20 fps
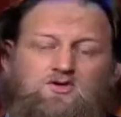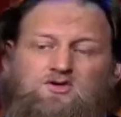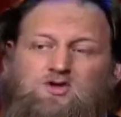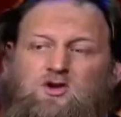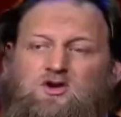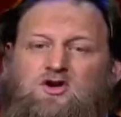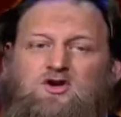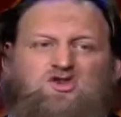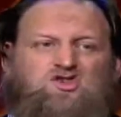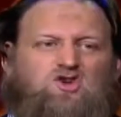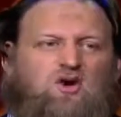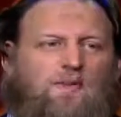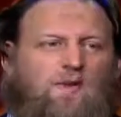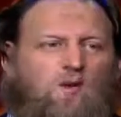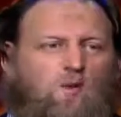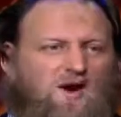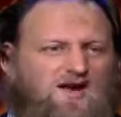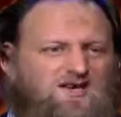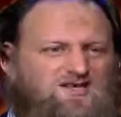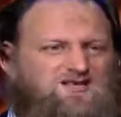Tokyo is not the
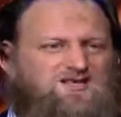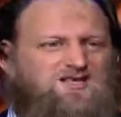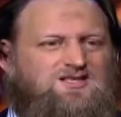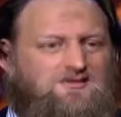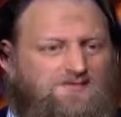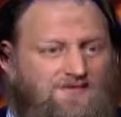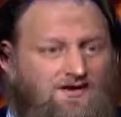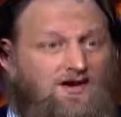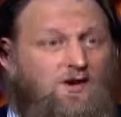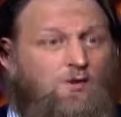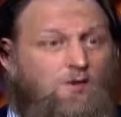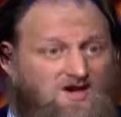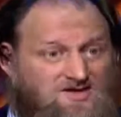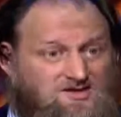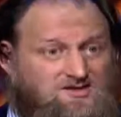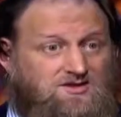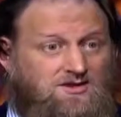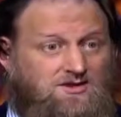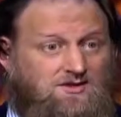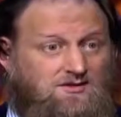West, it's very
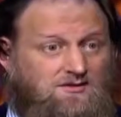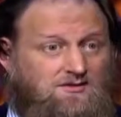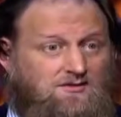Western.